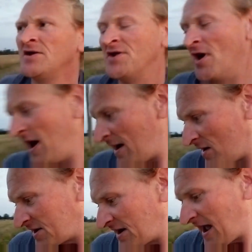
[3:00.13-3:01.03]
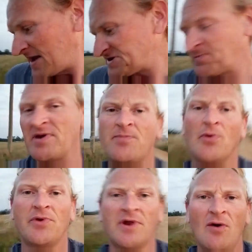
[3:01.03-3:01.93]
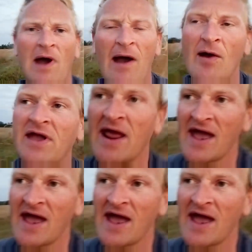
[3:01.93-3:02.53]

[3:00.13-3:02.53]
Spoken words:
how I could ask people. How I could